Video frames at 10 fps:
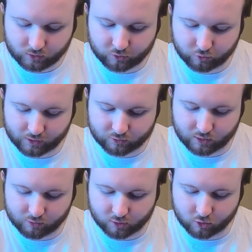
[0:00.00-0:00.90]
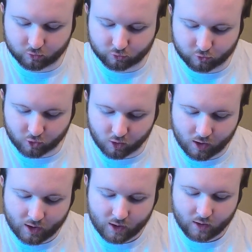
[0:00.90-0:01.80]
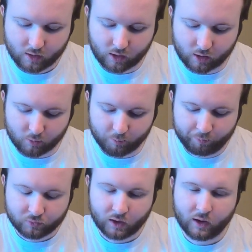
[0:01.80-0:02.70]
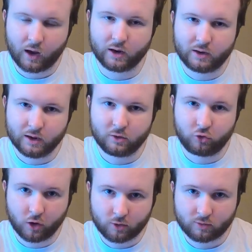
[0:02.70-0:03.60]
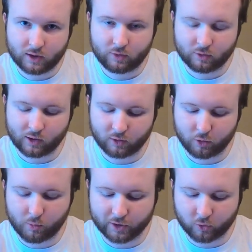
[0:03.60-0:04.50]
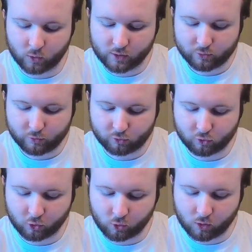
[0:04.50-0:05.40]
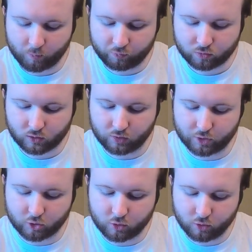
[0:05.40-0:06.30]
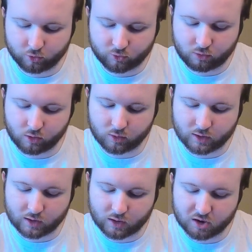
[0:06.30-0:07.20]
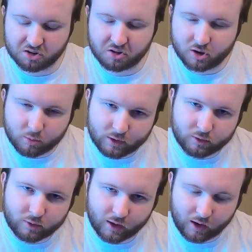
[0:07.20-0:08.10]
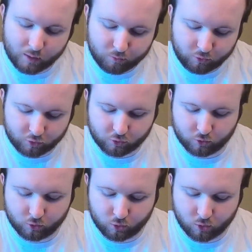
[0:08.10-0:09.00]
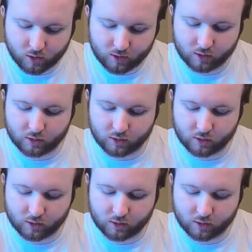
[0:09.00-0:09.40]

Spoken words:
You just have to give it a good stir. I did just take this out of the microwave, so the noodles still need a little bit of time to